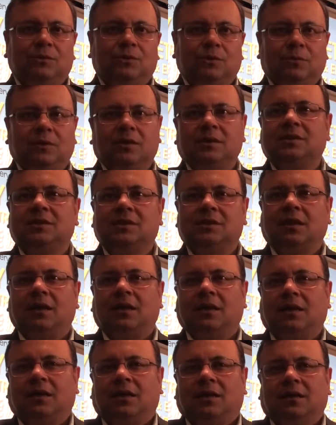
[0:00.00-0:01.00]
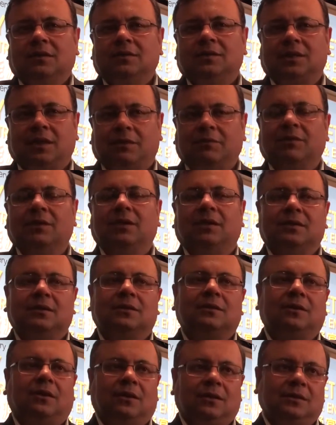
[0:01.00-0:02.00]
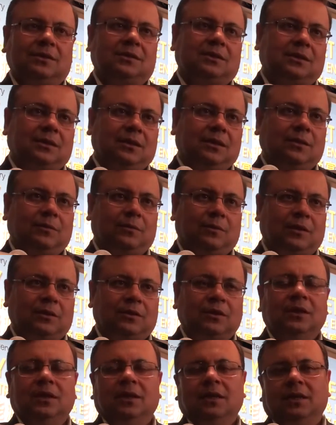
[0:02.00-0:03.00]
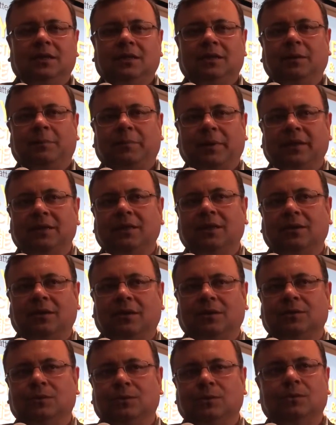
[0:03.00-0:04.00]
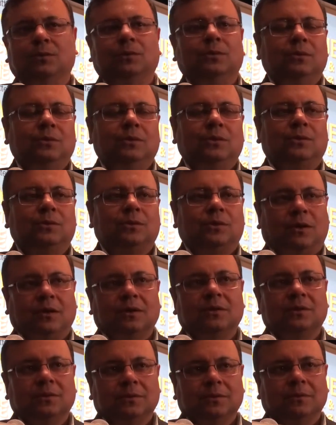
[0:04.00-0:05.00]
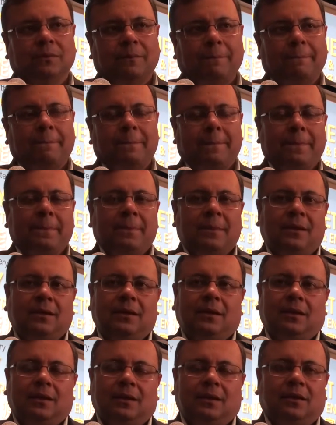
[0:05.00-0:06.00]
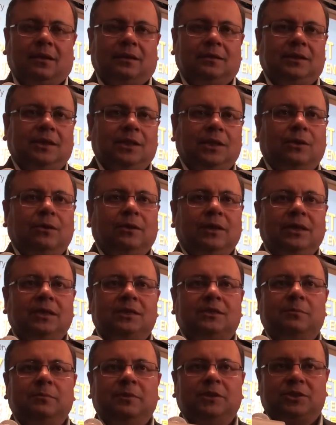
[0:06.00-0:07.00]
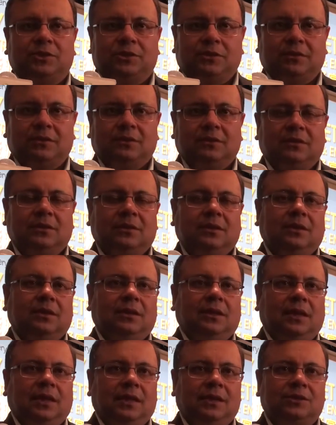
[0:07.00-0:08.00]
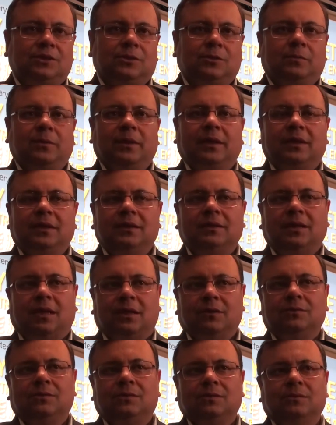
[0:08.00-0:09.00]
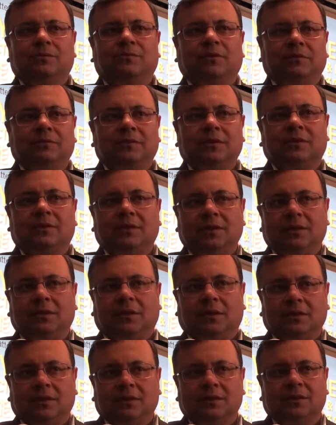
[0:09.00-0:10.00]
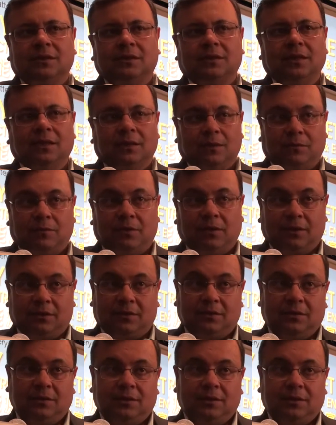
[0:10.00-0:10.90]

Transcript: towards several hundred dollars a kilowatt, depending on who you talk to. DOE's mission is to bring it down to $53 a kilowatt.